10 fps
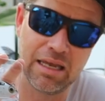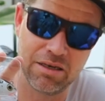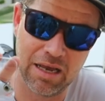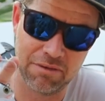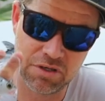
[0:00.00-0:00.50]
And
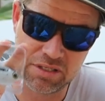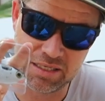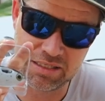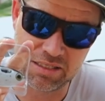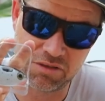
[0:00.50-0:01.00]
you have your
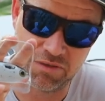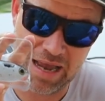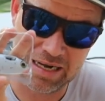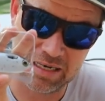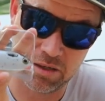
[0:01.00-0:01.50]
6-inch
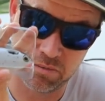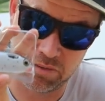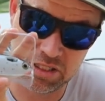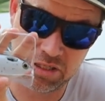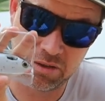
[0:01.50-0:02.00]
fatty
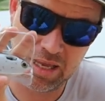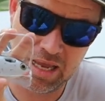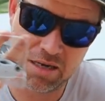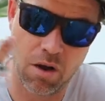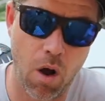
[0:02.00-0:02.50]
original head,